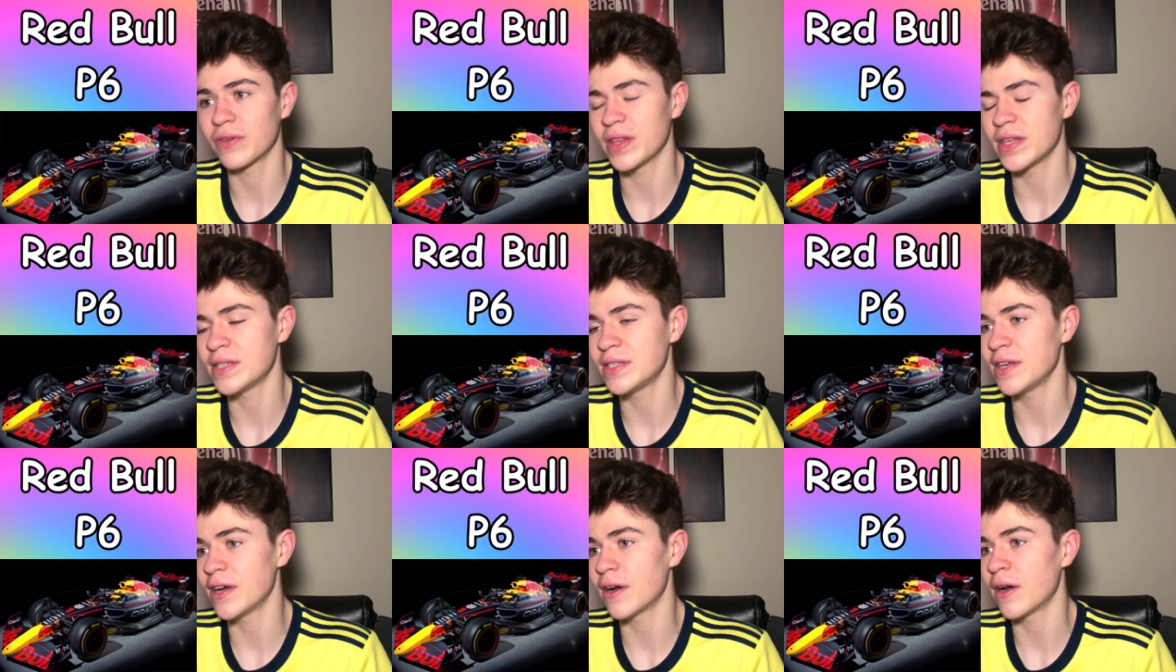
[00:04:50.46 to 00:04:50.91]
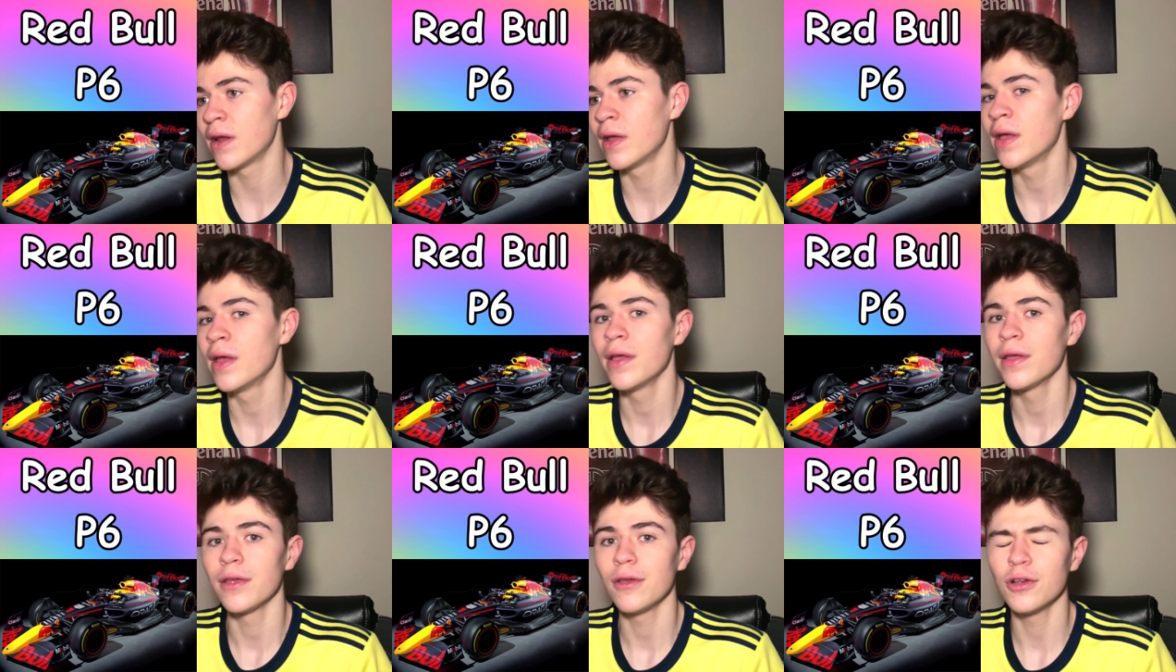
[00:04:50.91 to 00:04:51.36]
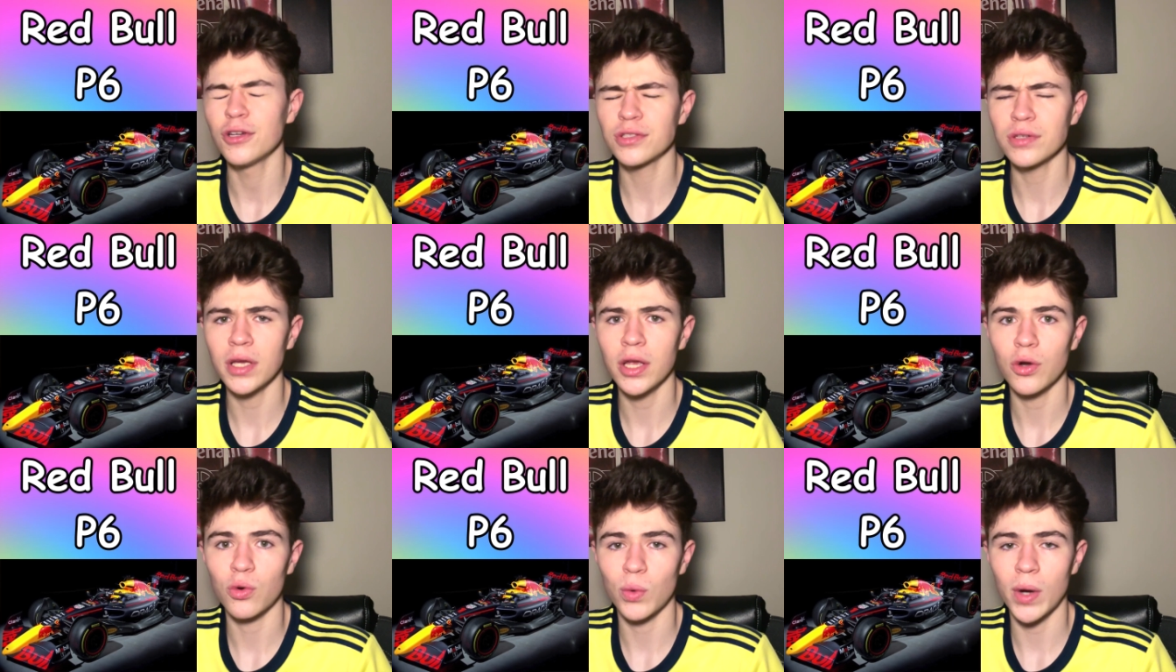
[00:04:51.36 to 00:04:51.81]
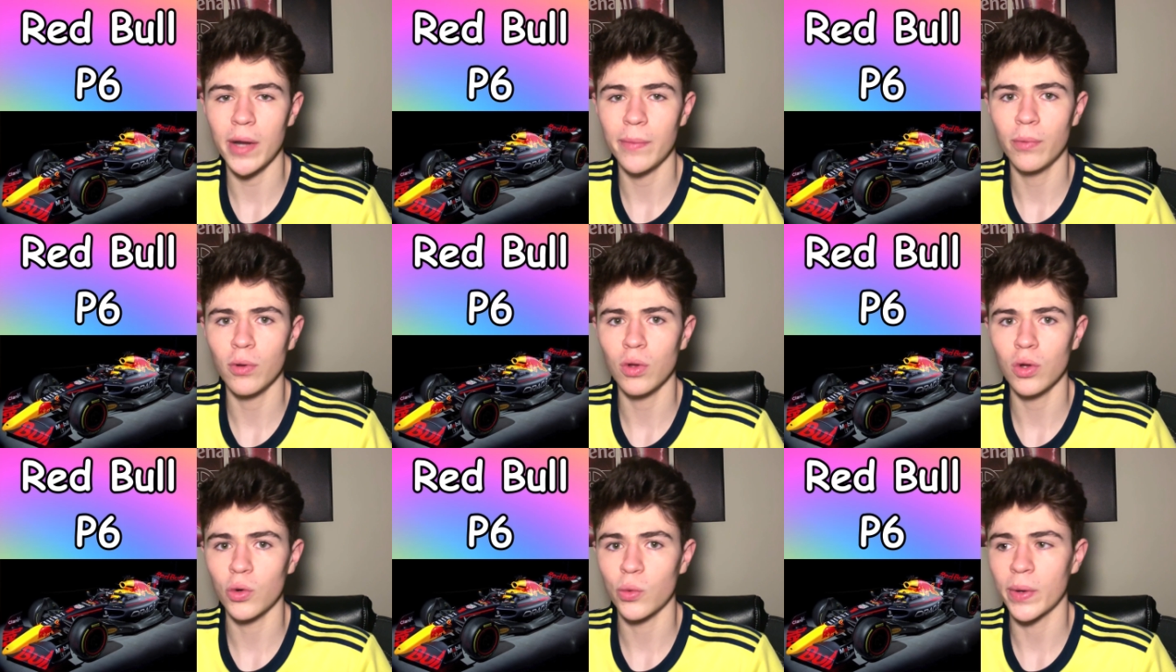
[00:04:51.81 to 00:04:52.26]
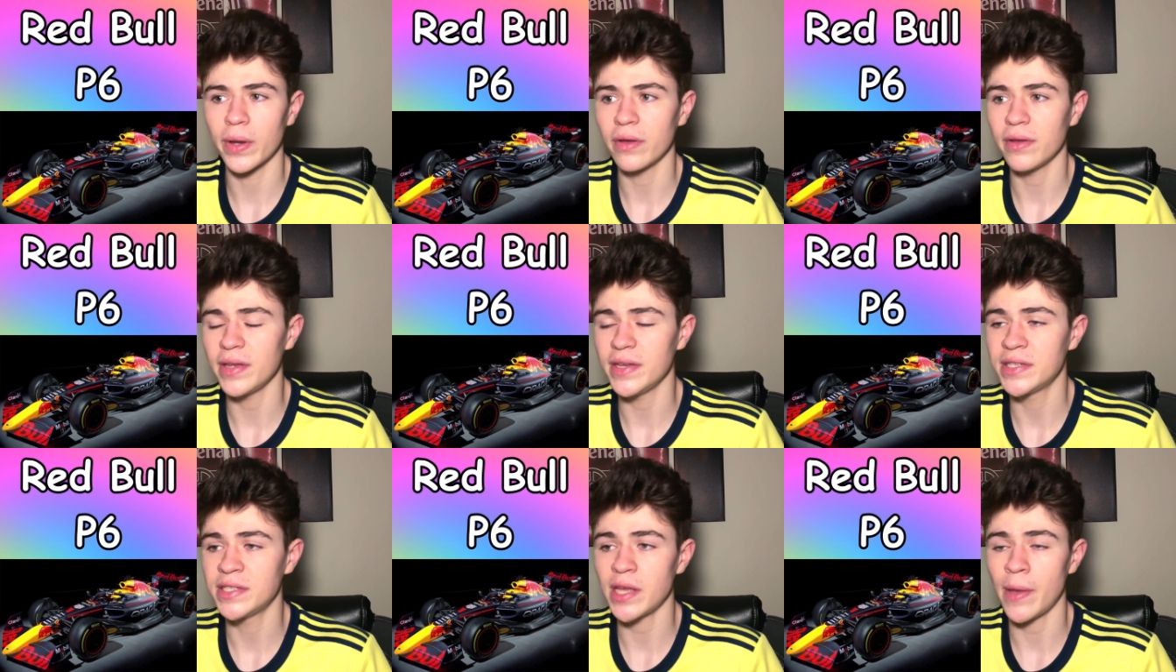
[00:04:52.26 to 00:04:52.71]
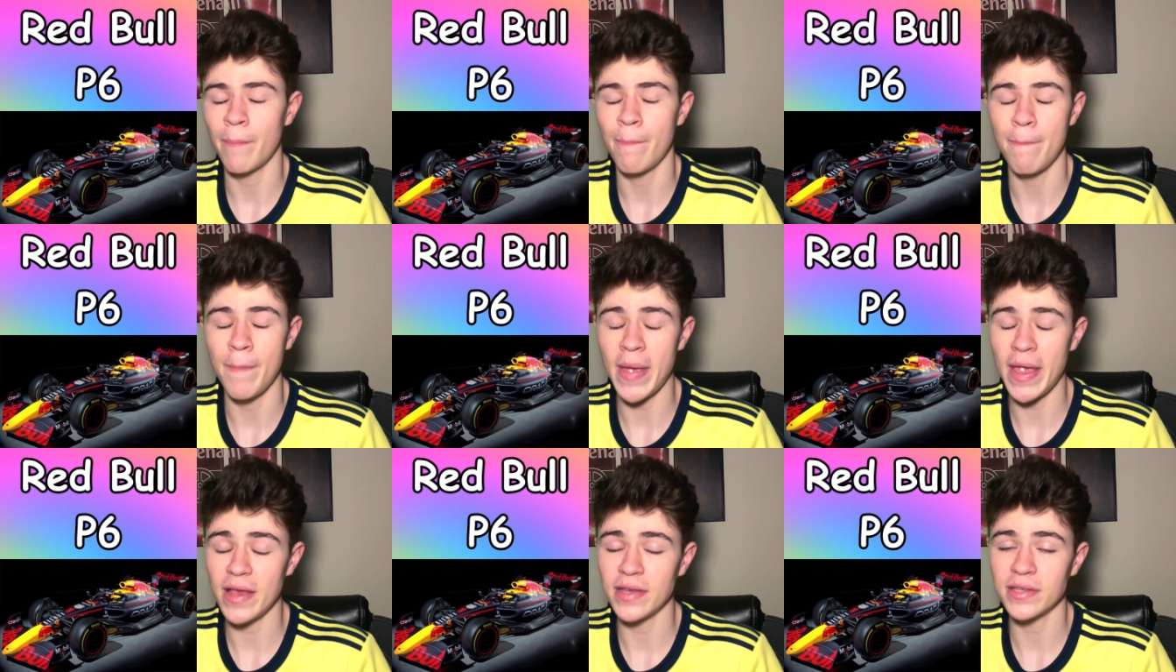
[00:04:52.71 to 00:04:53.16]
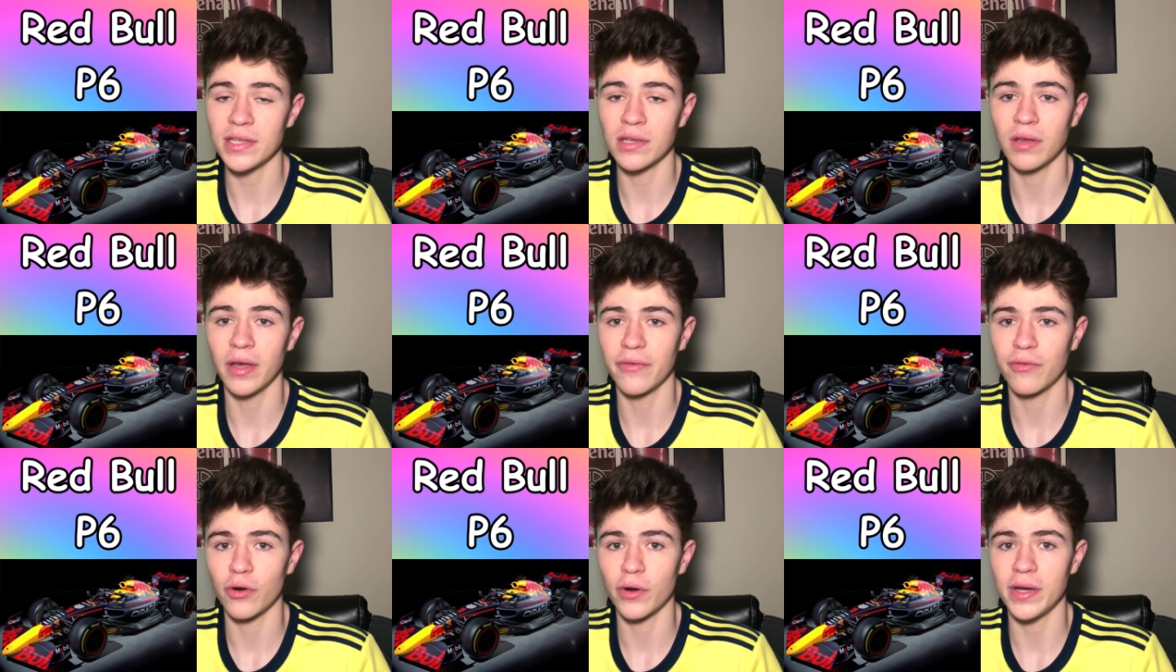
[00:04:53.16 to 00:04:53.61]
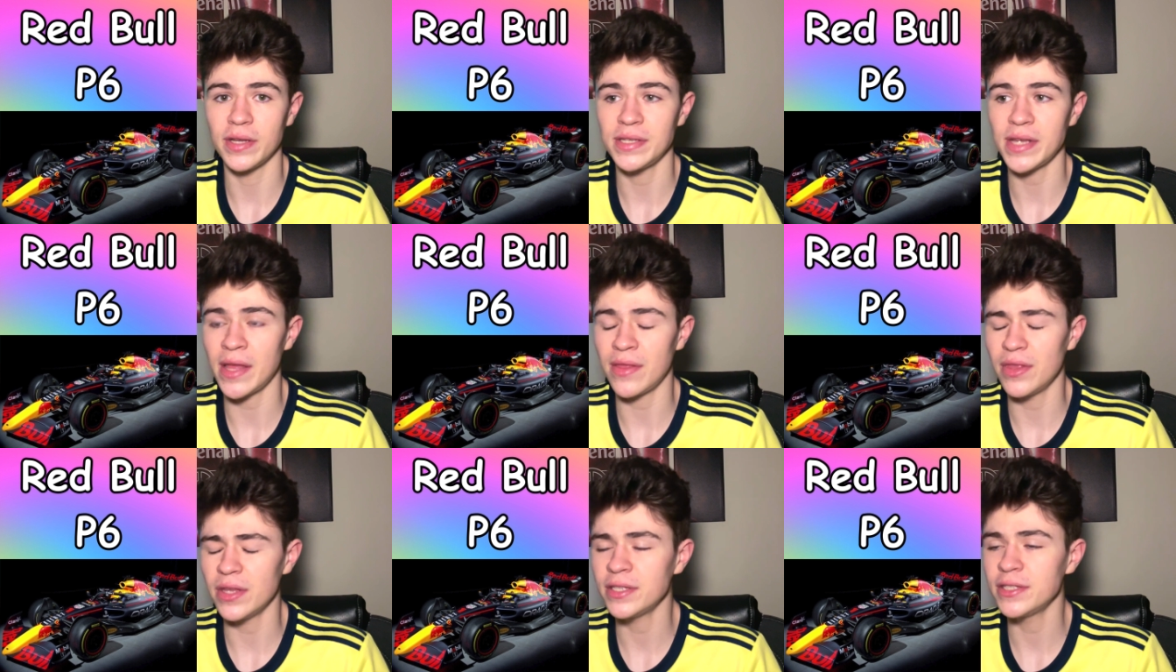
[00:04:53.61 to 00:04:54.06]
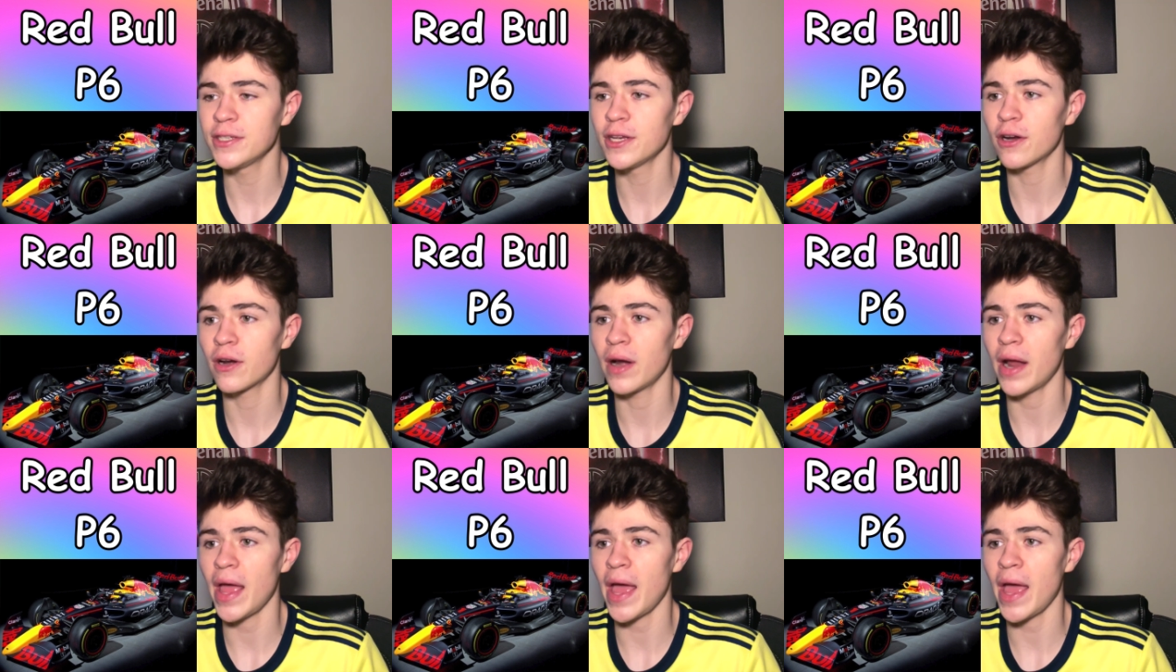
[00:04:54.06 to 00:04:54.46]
this year. Usually Red Bull release amazing liveries, and this year,